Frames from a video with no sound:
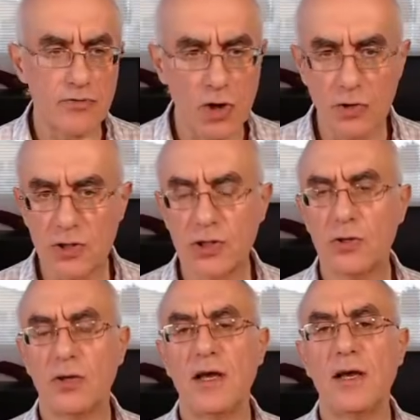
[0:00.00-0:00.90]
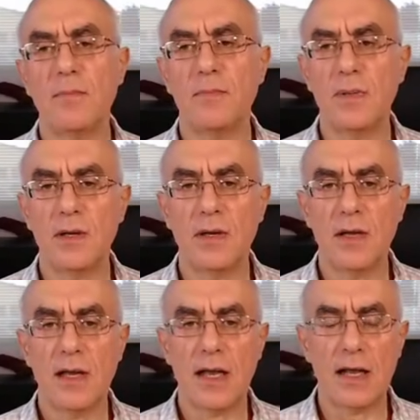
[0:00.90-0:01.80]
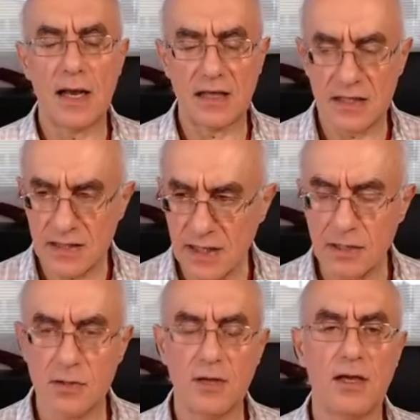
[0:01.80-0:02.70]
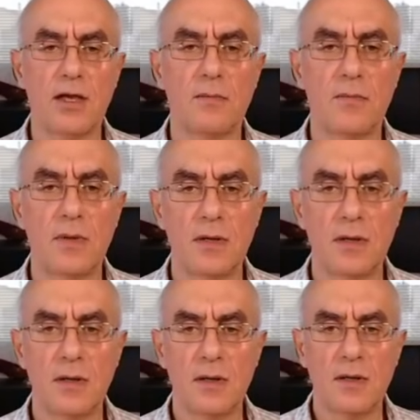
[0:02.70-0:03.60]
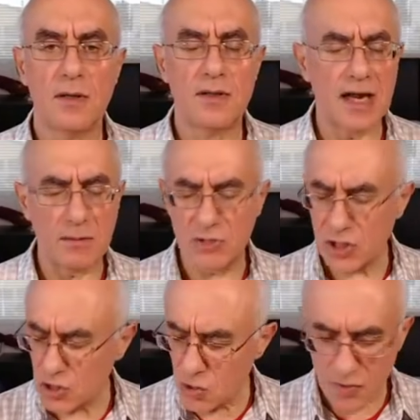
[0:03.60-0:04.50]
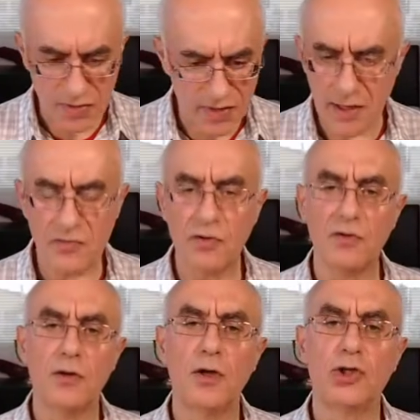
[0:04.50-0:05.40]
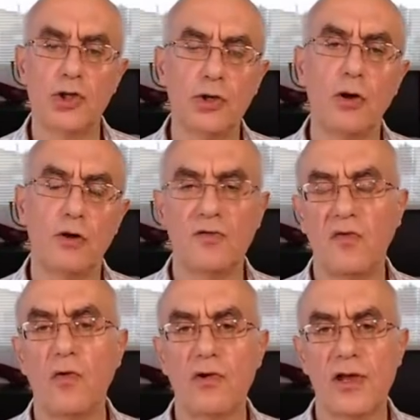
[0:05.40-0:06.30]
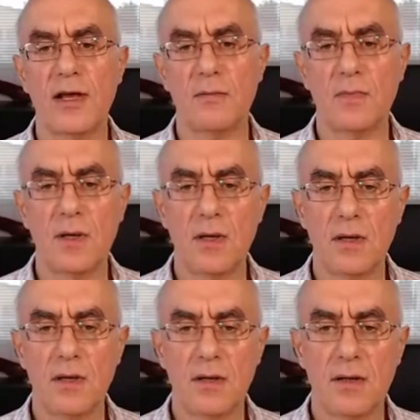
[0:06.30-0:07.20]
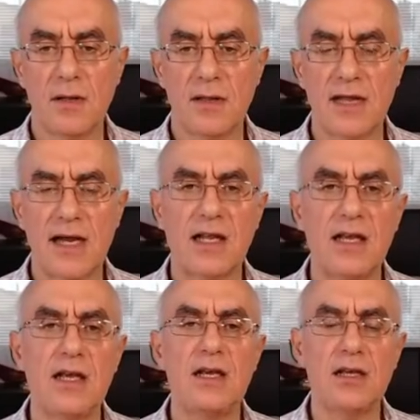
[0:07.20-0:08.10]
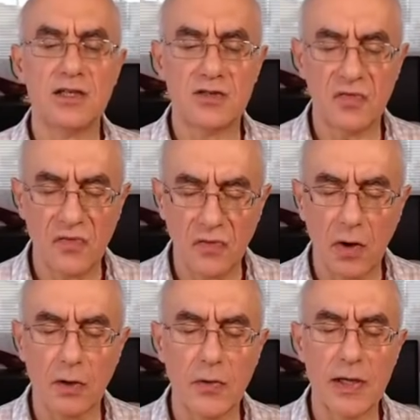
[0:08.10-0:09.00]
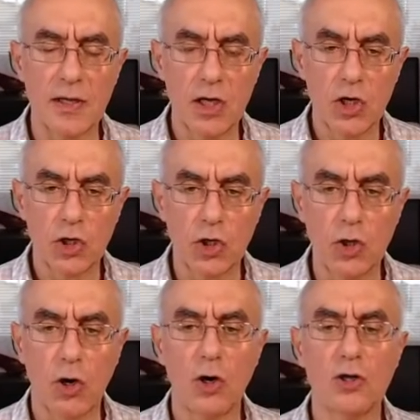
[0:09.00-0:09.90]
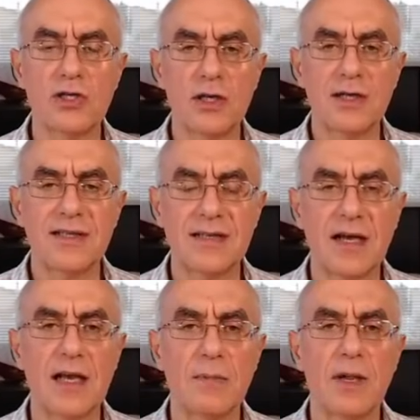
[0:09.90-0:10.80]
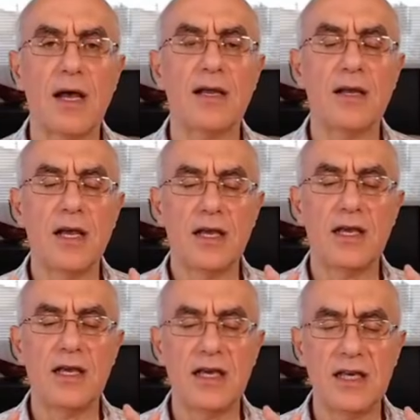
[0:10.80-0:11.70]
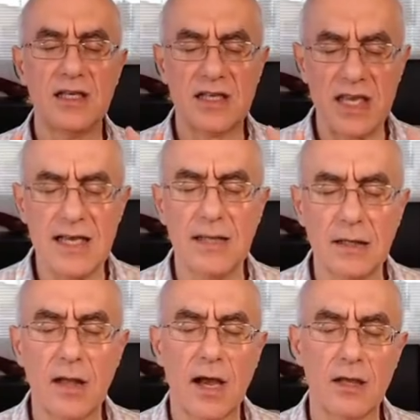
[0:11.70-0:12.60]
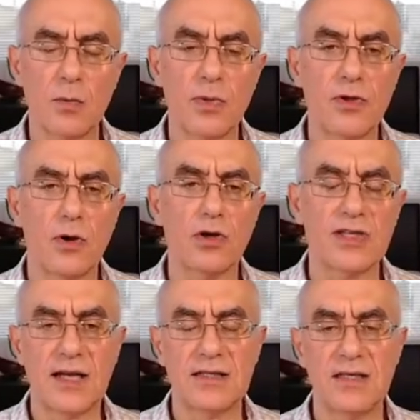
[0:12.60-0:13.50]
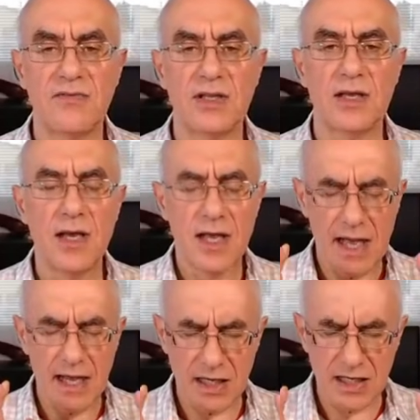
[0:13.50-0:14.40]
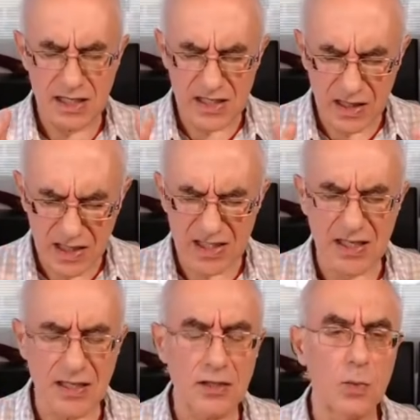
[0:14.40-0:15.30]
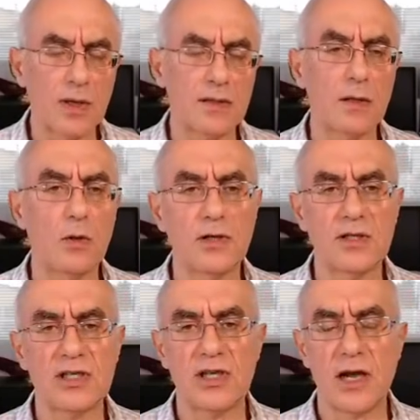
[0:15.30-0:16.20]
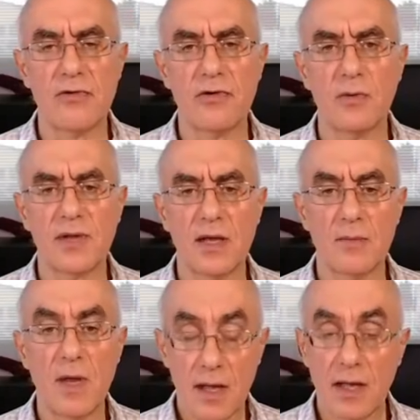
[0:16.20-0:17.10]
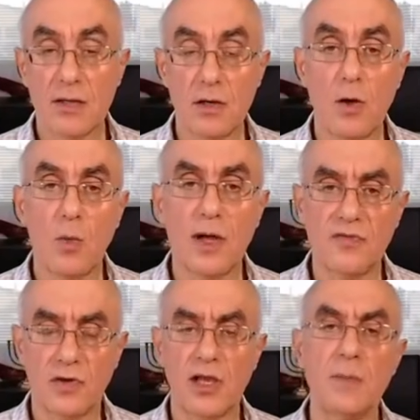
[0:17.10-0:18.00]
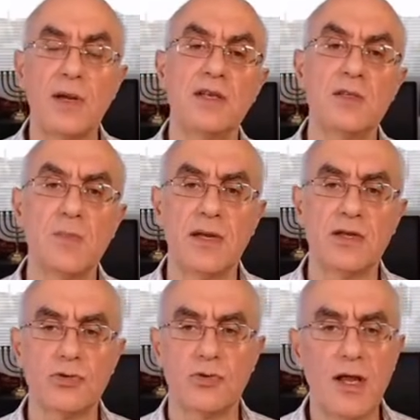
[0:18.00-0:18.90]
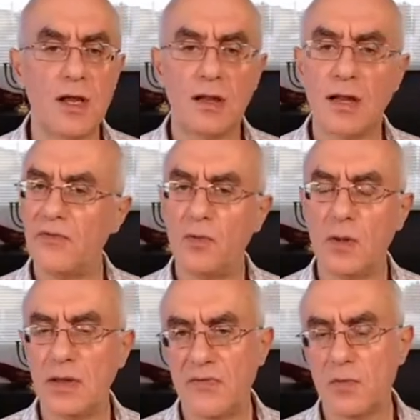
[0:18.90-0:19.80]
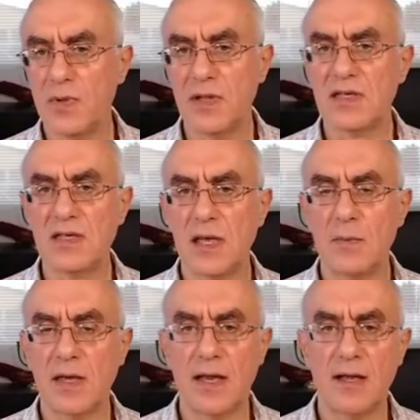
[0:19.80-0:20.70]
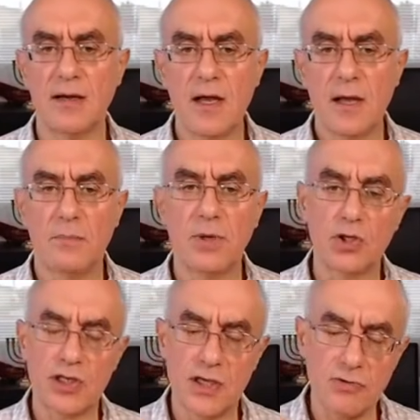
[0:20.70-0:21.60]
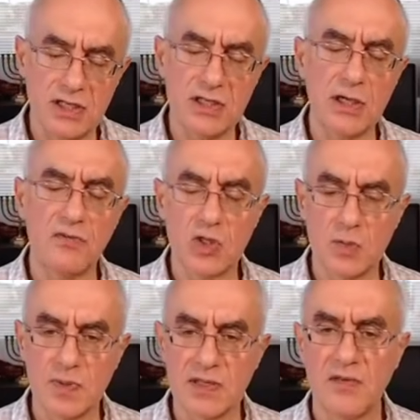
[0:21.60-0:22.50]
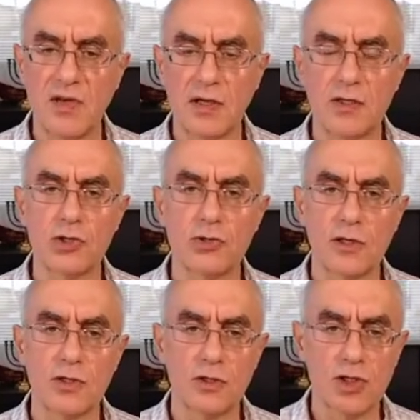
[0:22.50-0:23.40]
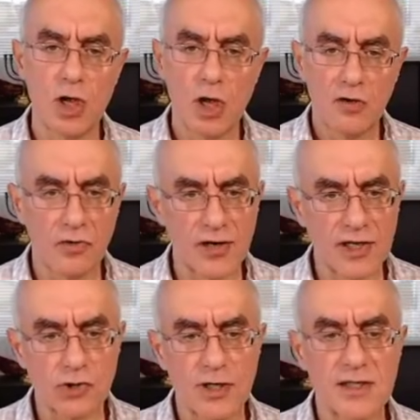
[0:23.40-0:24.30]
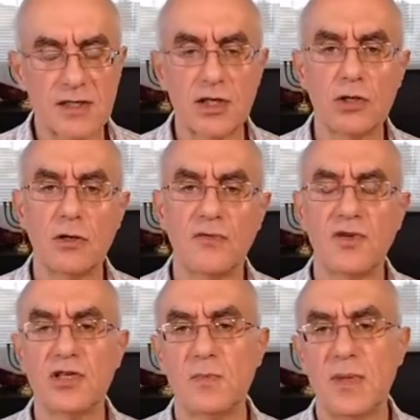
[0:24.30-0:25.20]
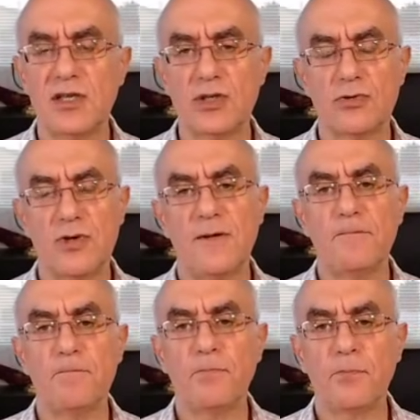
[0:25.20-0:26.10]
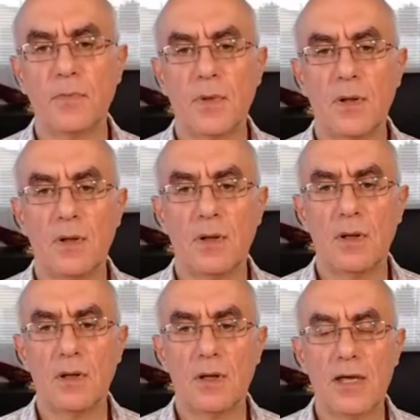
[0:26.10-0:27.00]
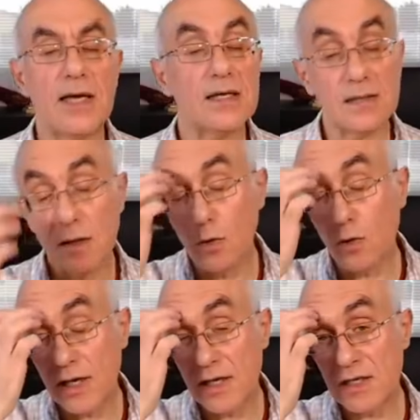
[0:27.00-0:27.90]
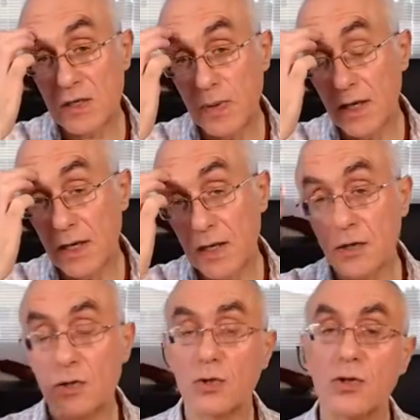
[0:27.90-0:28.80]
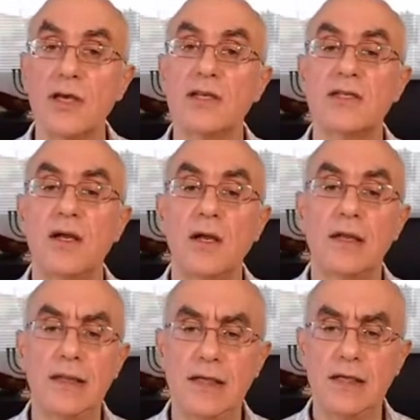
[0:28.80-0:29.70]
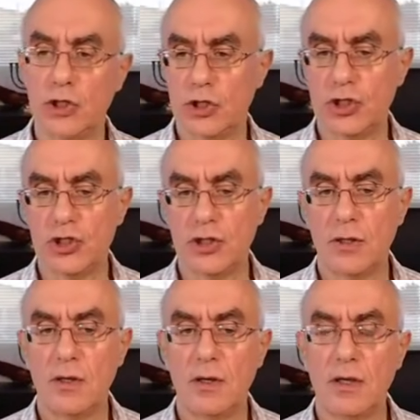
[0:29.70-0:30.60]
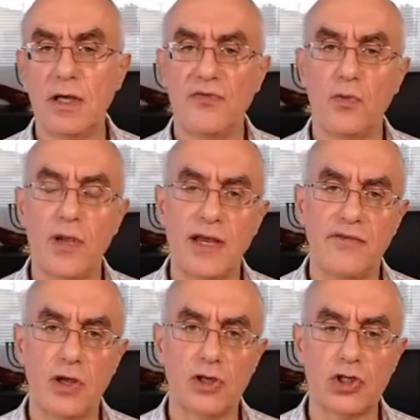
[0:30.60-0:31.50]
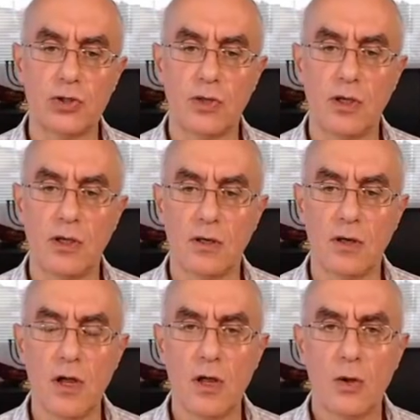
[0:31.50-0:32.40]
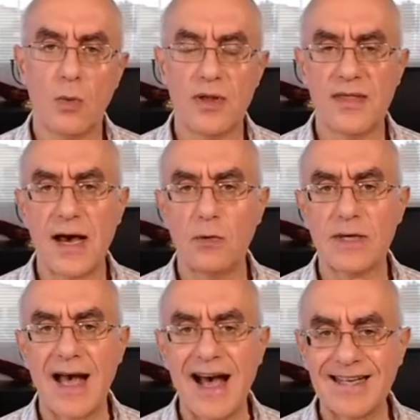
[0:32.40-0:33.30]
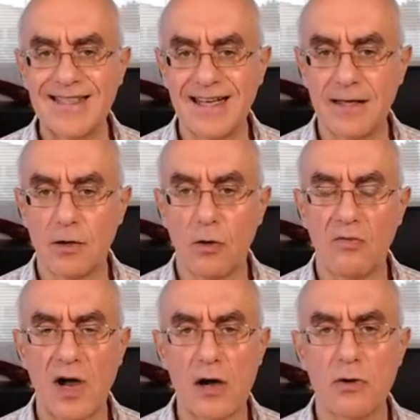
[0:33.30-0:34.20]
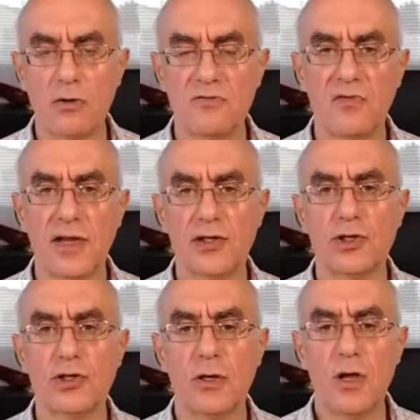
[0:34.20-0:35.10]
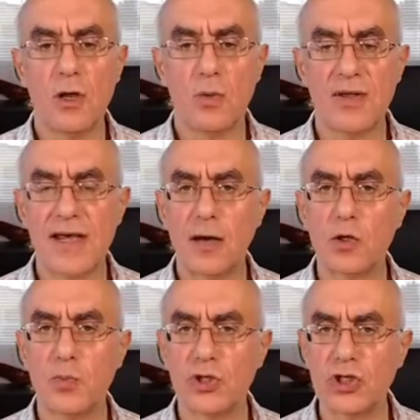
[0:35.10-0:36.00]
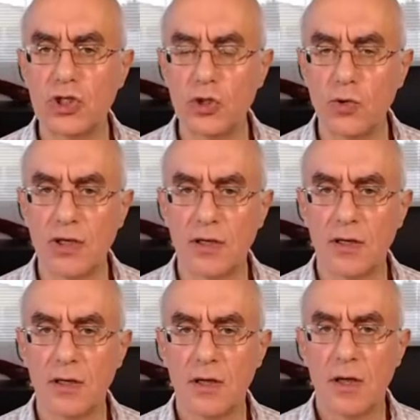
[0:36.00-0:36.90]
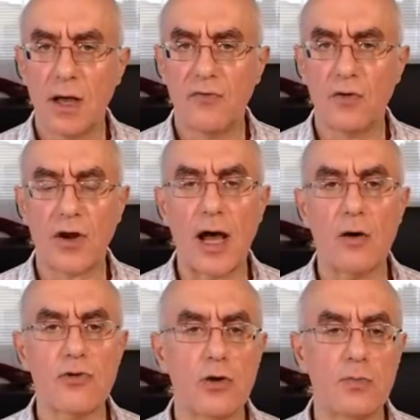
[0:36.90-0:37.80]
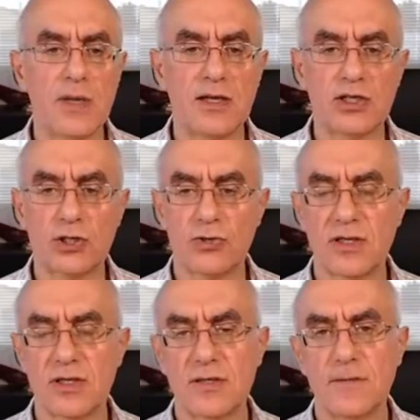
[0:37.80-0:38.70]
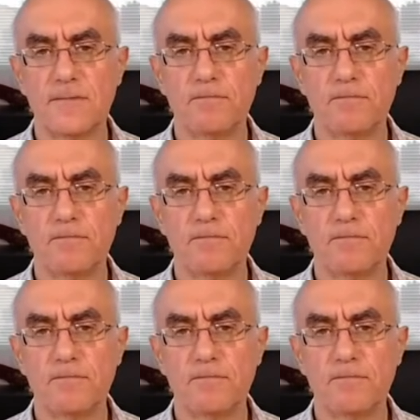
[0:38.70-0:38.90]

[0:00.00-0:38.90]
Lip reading: wrote to him and I said to him that I'm so thankful to God for him, that he is following God's timeline. He is in line with God's activity and he's listening to what the Lord is sharing with him. And you know what? For him and his ministry, life will never be the same again, because he received specific instructions for a transition of his ministry. Yes, the Lord is speaking to his leaders. If we have ears to hear, without adding of our own flesh, without pursuing for our own ministries,